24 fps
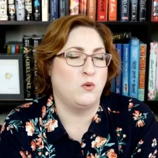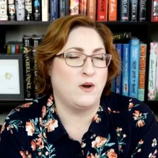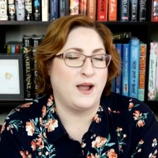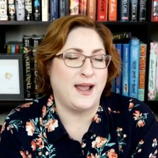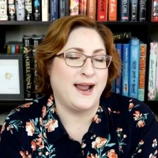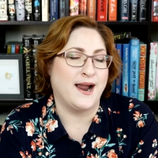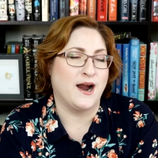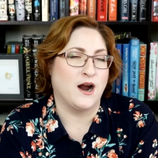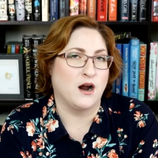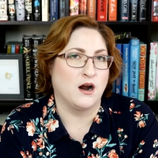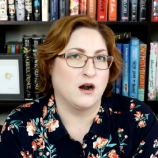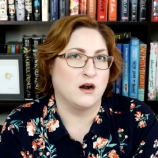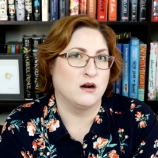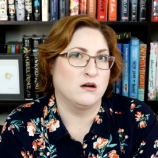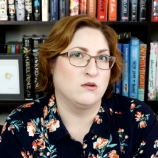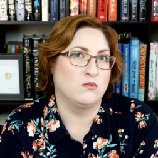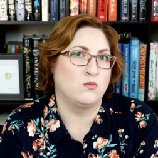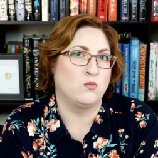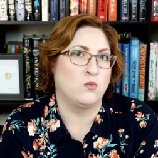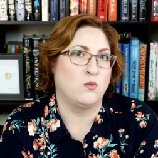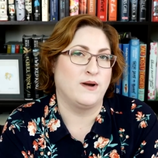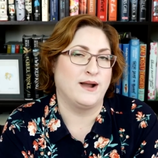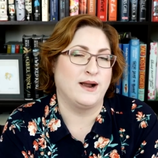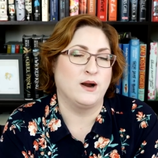
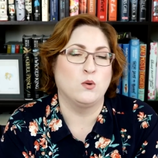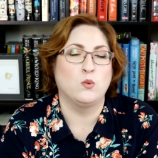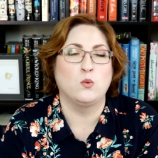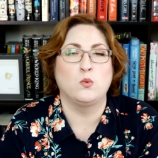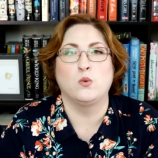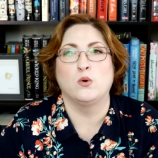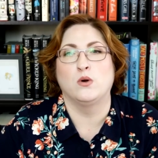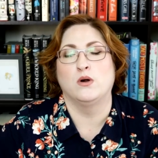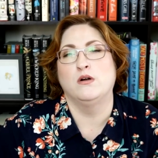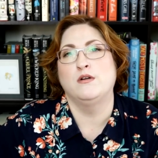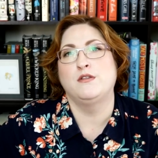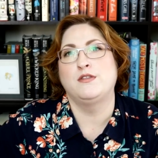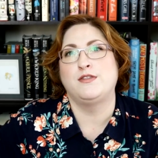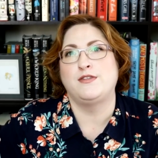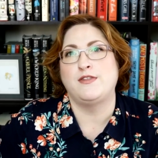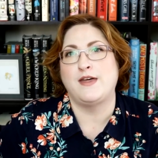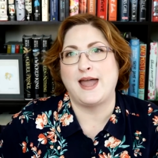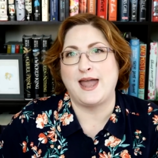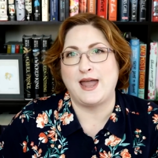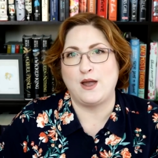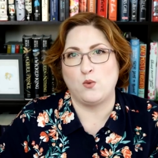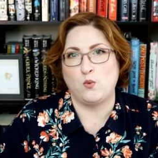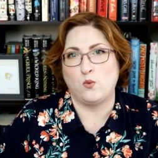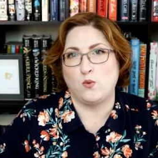where where were
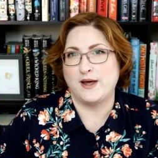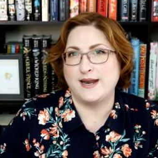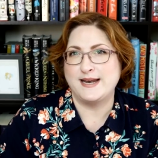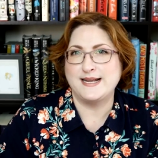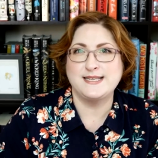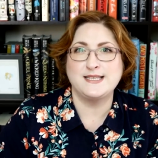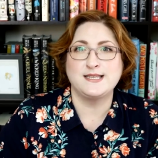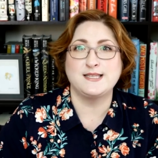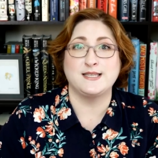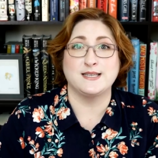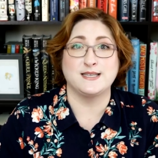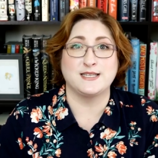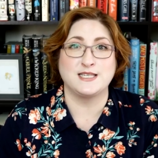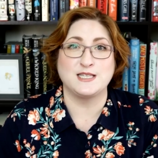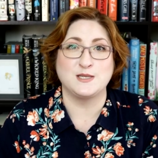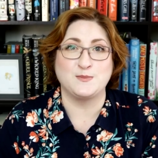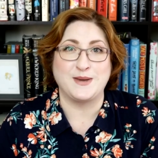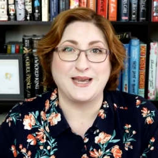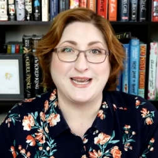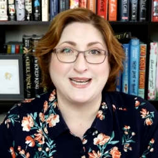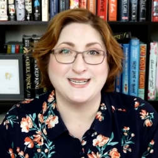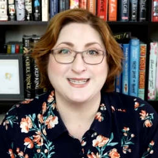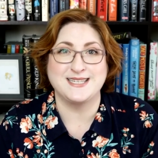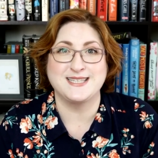they what is this
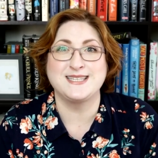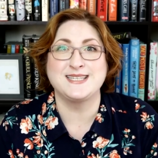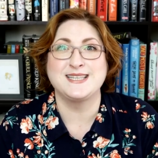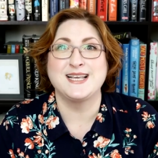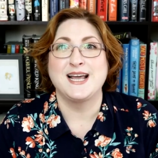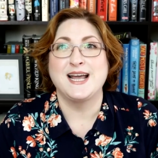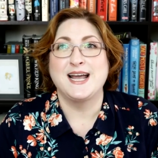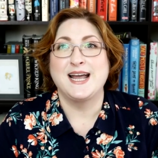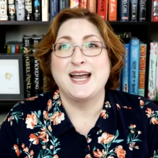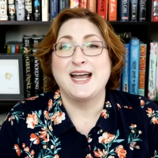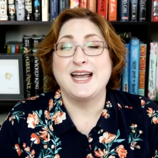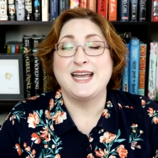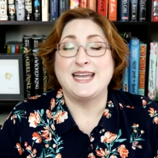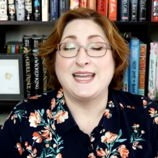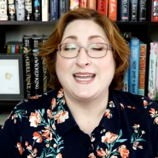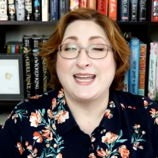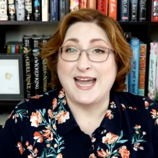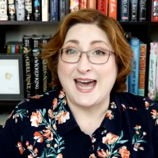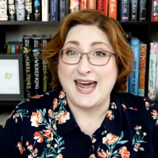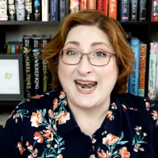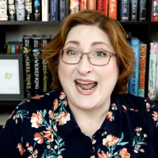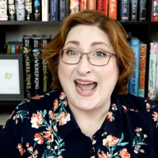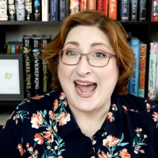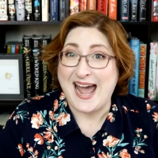space you
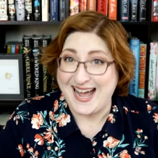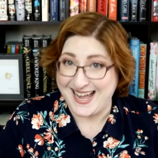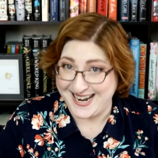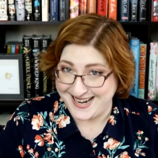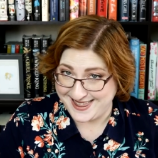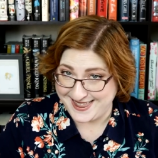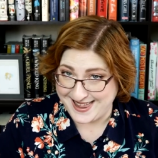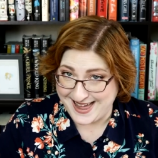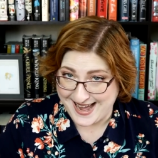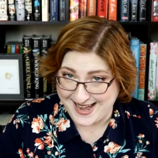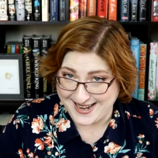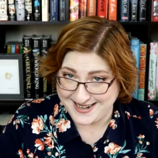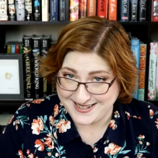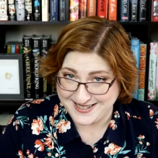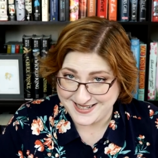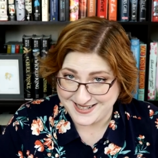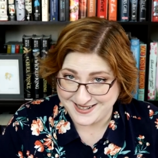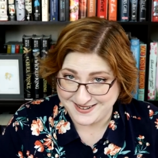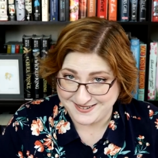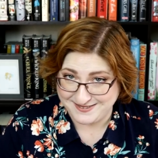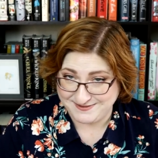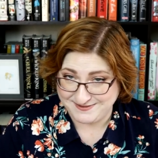got to add that